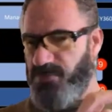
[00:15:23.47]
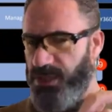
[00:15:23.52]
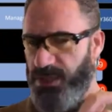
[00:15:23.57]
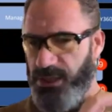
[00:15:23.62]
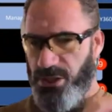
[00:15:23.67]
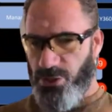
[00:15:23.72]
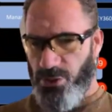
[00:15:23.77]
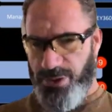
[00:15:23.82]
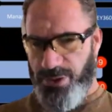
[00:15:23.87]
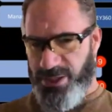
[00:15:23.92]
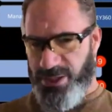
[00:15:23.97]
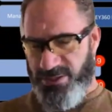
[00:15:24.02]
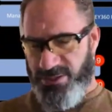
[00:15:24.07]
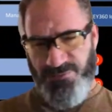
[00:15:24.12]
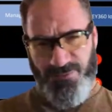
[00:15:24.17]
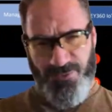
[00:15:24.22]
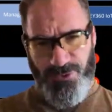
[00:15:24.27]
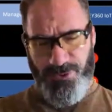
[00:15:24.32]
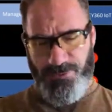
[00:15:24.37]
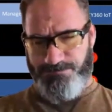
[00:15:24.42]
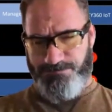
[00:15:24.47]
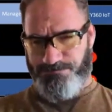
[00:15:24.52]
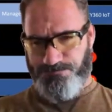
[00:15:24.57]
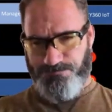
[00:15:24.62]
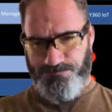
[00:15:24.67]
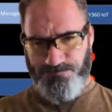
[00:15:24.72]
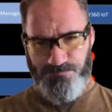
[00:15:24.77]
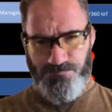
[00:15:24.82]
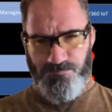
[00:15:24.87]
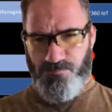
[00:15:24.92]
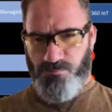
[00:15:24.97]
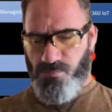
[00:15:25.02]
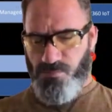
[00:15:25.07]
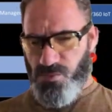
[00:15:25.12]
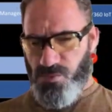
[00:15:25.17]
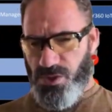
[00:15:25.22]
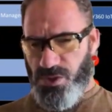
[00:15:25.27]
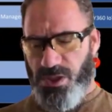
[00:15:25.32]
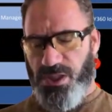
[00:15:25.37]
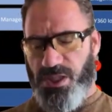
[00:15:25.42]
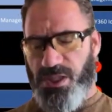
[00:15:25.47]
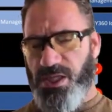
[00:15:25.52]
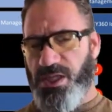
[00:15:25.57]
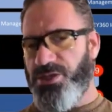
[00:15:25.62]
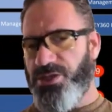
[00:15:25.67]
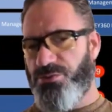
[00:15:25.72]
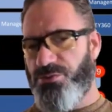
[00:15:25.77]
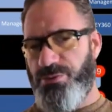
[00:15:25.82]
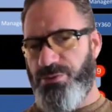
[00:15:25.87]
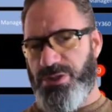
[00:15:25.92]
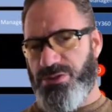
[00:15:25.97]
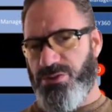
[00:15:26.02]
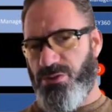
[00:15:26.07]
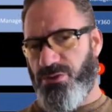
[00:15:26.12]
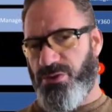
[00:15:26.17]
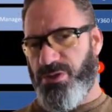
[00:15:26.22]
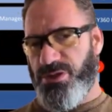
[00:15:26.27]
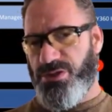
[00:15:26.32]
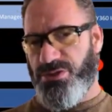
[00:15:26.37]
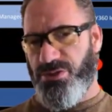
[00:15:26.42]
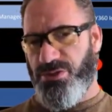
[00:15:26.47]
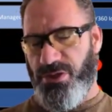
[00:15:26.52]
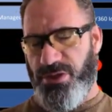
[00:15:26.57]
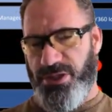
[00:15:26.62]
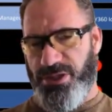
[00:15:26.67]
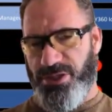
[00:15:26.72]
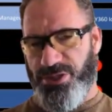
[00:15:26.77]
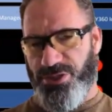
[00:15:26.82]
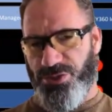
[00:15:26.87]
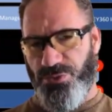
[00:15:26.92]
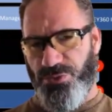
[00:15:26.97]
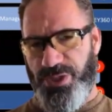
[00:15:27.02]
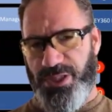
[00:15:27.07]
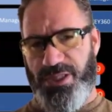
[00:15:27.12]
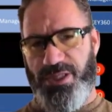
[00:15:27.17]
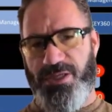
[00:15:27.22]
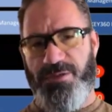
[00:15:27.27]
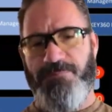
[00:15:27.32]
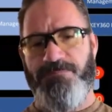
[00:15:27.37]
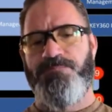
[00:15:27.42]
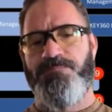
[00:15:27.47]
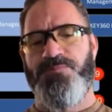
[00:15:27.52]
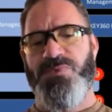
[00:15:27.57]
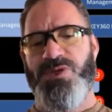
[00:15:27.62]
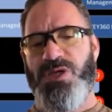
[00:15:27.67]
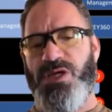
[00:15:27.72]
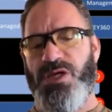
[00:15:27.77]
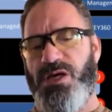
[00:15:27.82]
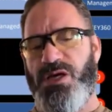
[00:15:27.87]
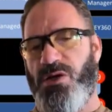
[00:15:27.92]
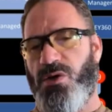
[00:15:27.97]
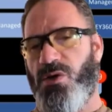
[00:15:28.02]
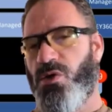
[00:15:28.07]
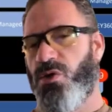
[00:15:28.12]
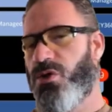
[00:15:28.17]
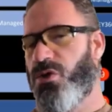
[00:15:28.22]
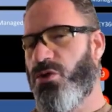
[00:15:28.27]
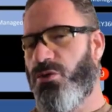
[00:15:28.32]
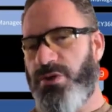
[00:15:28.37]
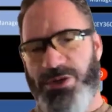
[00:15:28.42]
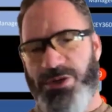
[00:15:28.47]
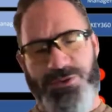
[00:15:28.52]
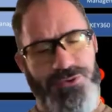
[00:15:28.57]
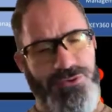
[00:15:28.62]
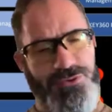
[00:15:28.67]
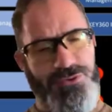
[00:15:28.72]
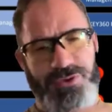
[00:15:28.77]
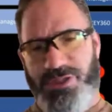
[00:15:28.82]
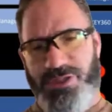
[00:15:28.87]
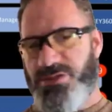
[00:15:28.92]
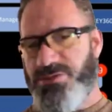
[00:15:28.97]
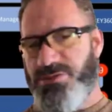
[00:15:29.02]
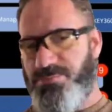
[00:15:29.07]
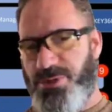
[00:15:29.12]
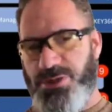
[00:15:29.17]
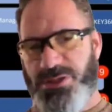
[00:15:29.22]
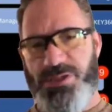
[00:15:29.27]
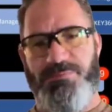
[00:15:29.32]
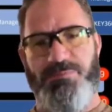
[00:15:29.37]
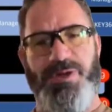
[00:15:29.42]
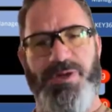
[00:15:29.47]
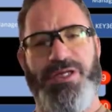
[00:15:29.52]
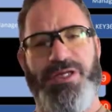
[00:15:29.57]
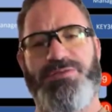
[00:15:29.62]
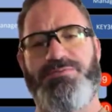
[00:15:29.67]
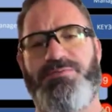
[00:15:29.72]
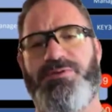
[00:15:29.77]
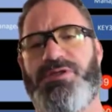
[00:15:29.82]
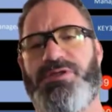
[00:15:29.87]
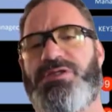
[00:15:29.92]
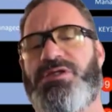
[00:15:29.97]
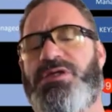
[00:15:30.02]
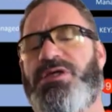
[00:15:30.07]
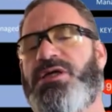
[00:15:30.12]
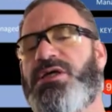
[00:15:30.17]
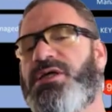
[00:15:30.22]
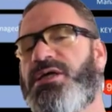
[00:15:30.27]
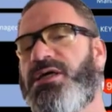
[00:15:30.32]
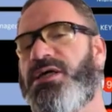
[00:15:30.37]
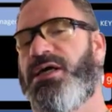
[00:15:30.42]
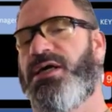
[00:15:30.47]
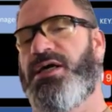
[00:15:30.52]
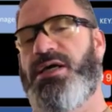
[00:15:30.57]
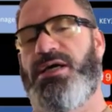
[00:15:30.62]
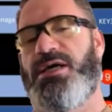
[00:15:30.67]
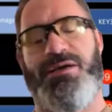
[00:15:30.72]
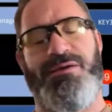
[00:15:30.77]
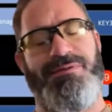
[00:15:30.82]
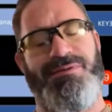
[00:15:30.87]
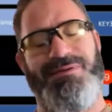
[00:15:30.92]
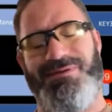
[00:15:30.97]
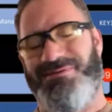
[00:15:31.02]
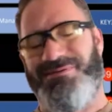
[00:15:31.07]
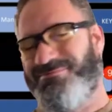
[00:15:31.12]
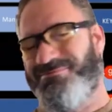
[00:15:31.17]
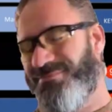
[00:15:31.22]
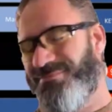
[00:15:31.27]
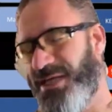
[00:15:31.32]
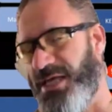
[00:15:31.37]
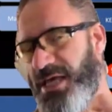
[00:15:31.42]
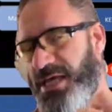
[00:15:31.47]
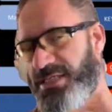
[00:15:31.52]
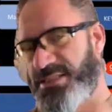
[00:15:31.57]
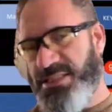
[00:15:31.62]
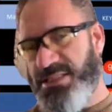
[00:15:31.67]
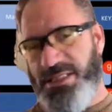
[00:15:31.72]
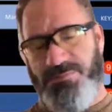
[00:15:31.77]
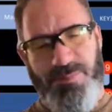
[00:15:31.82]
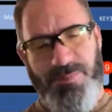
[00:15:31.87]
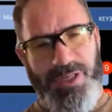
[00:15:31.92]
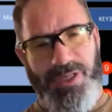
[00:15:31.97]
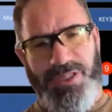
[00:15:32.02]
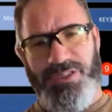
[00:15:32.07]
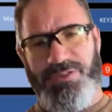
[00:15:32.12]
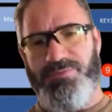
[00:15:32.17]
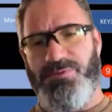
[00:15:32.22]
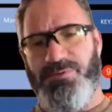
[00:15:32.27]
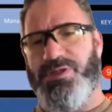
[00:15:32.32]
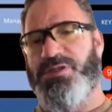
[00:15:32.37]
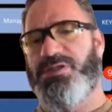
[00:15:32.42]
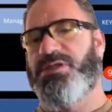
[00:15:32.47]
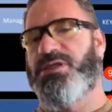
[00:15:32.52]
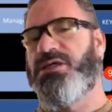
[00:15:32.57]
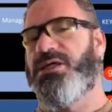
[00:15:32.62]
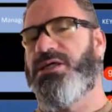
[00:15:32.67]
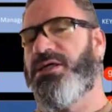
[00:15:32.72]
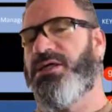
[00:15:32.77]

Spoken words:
a lawyer's firm that we were talking to earlier in the week, all the way through into project management, asset management,